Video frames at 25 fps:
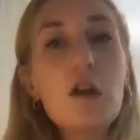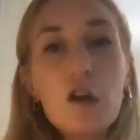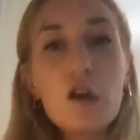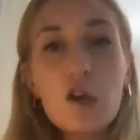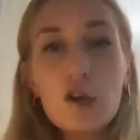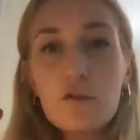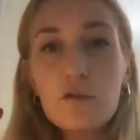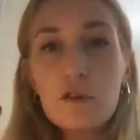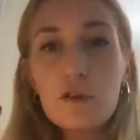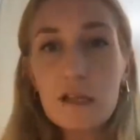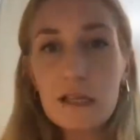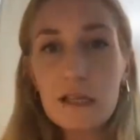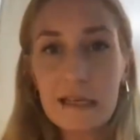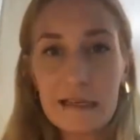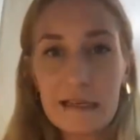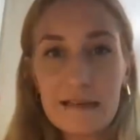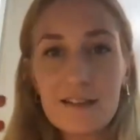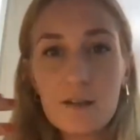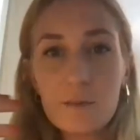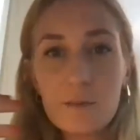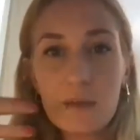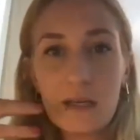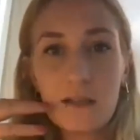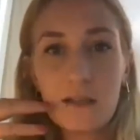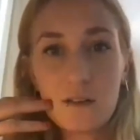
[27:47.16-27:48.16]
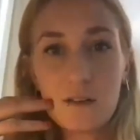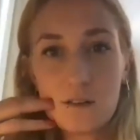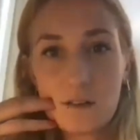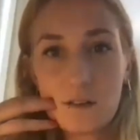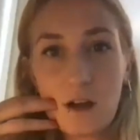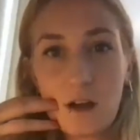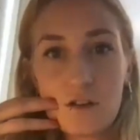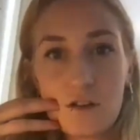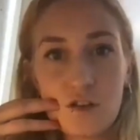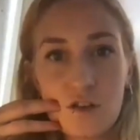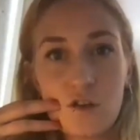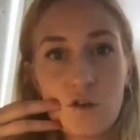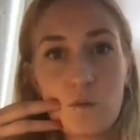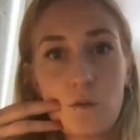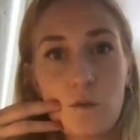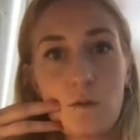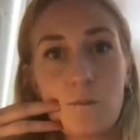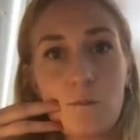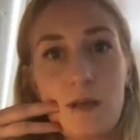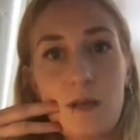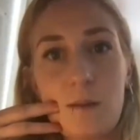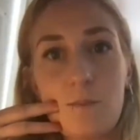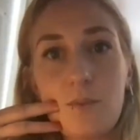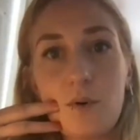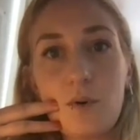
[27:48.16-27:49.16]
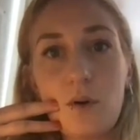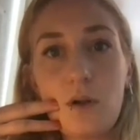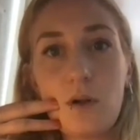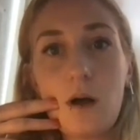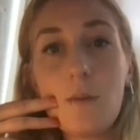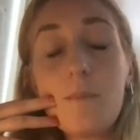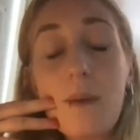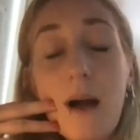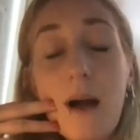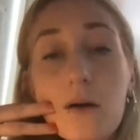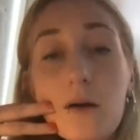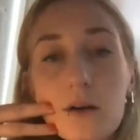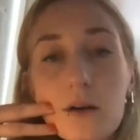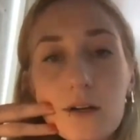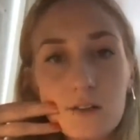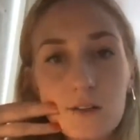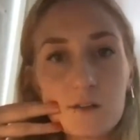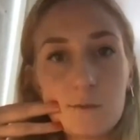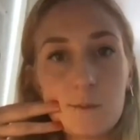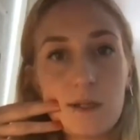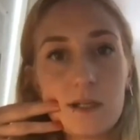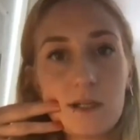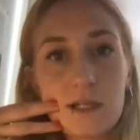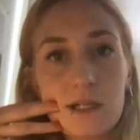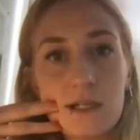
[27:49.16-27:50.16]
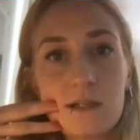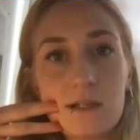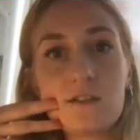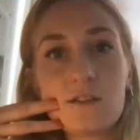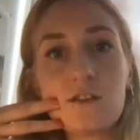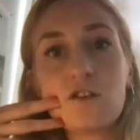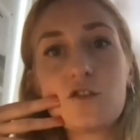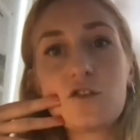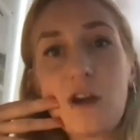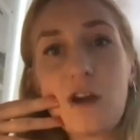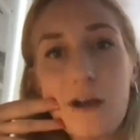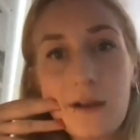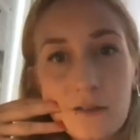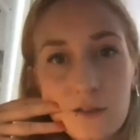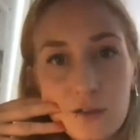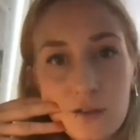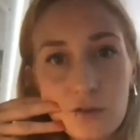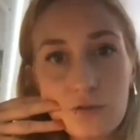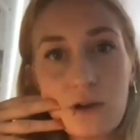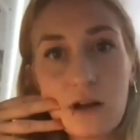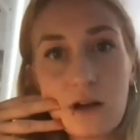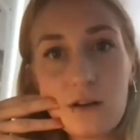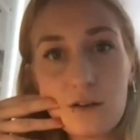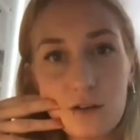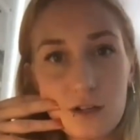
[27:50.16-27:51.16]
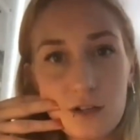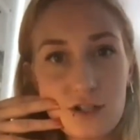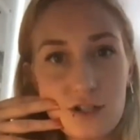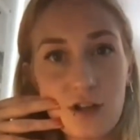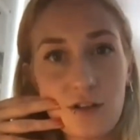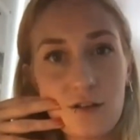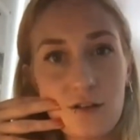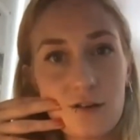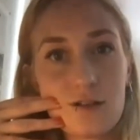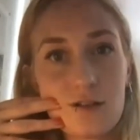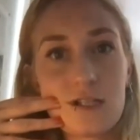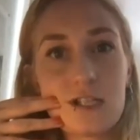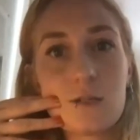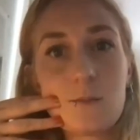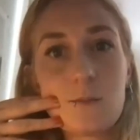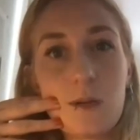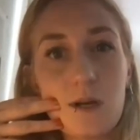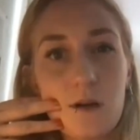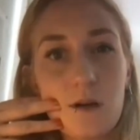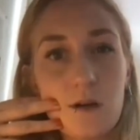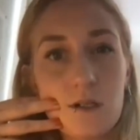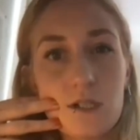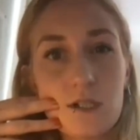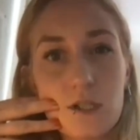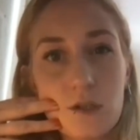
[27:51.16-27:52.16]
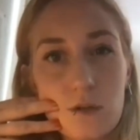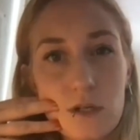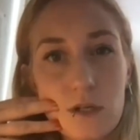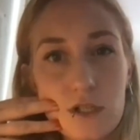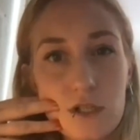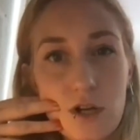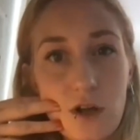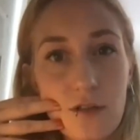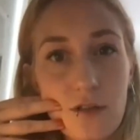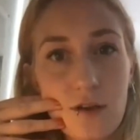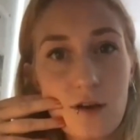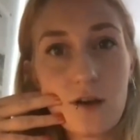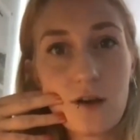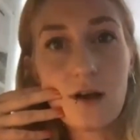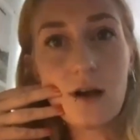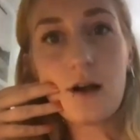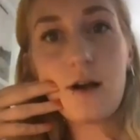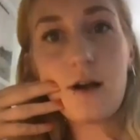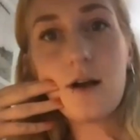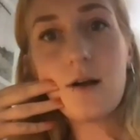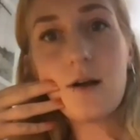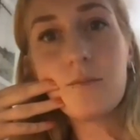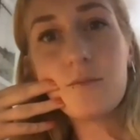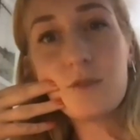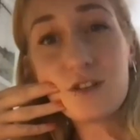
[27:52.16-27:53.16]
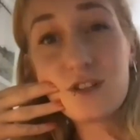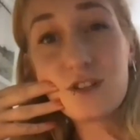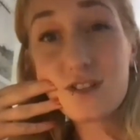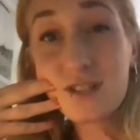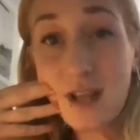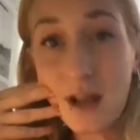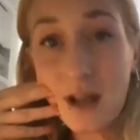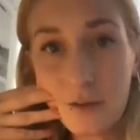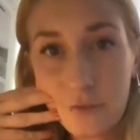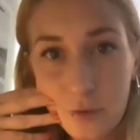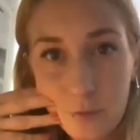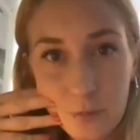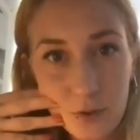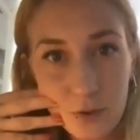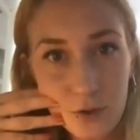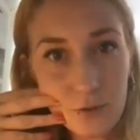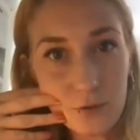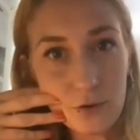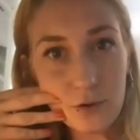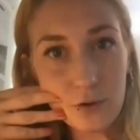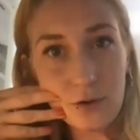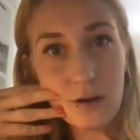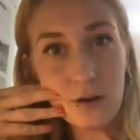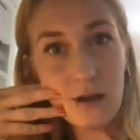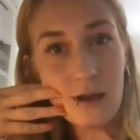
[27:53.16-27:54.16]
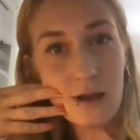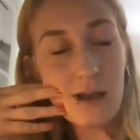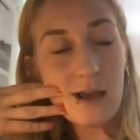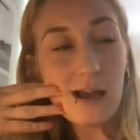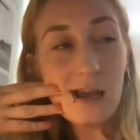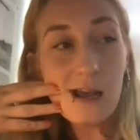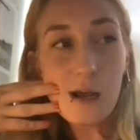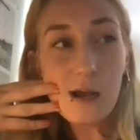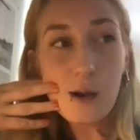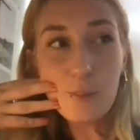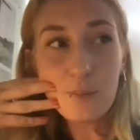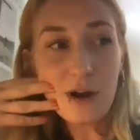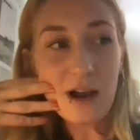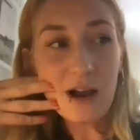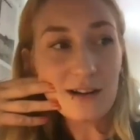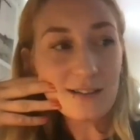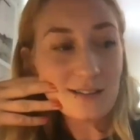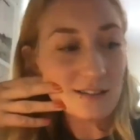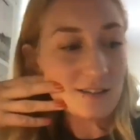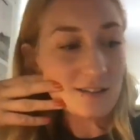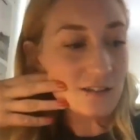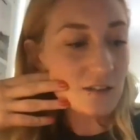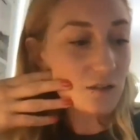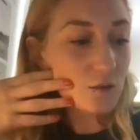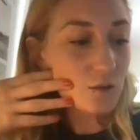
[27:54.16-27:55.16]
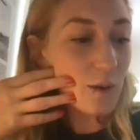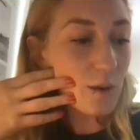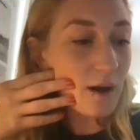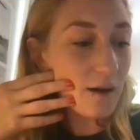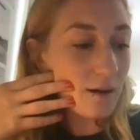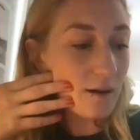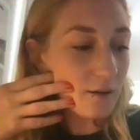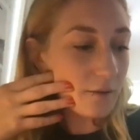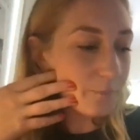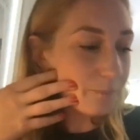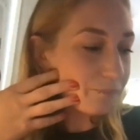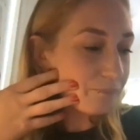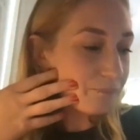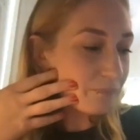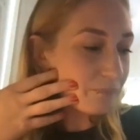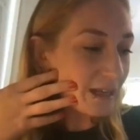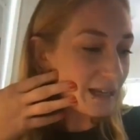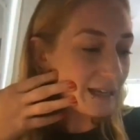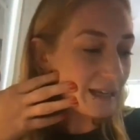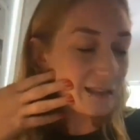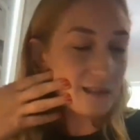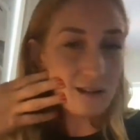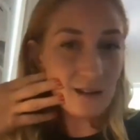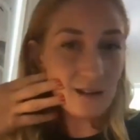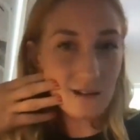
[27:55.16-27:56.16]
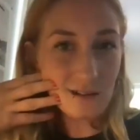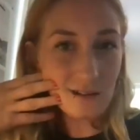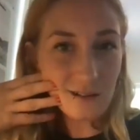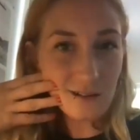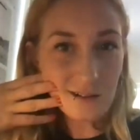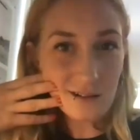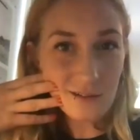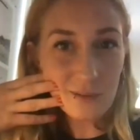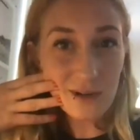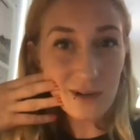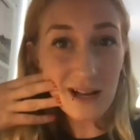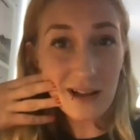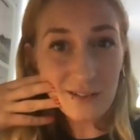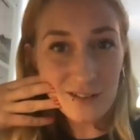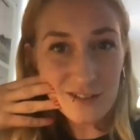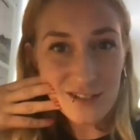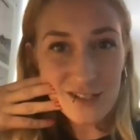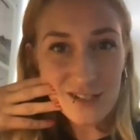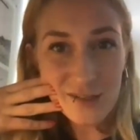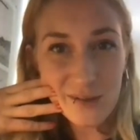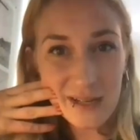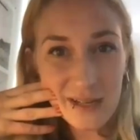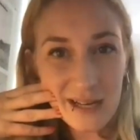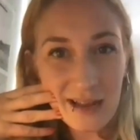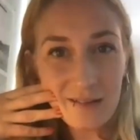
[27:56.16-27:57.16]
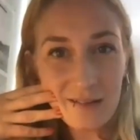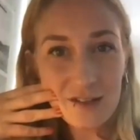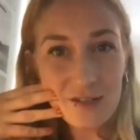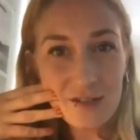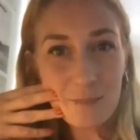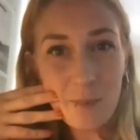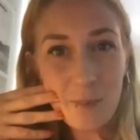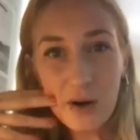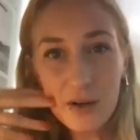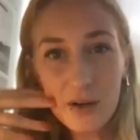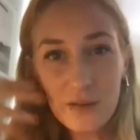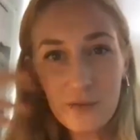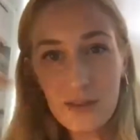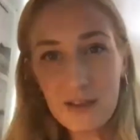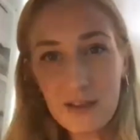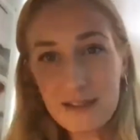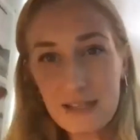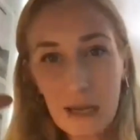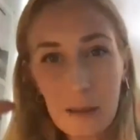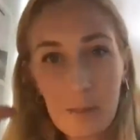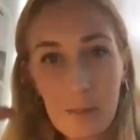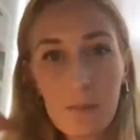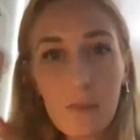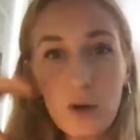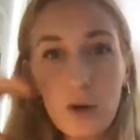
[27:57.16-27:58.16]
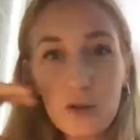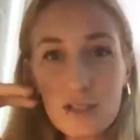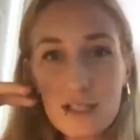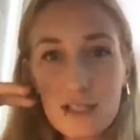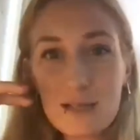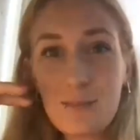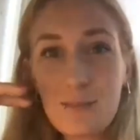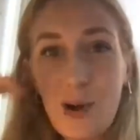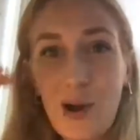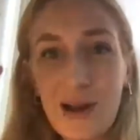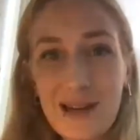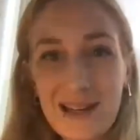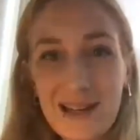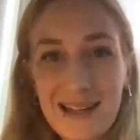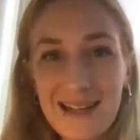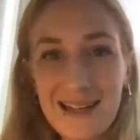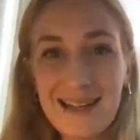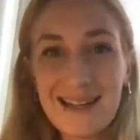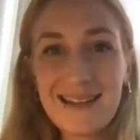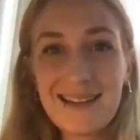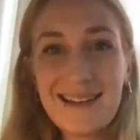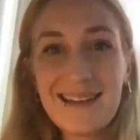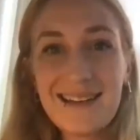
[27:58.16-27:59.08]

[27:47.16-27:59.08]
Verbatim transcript: really intimate discussions with people about experience and trying to render each other's experience to each other, which is kind of a beautiful practice as well. When I was doing it, I was part of this like multi-body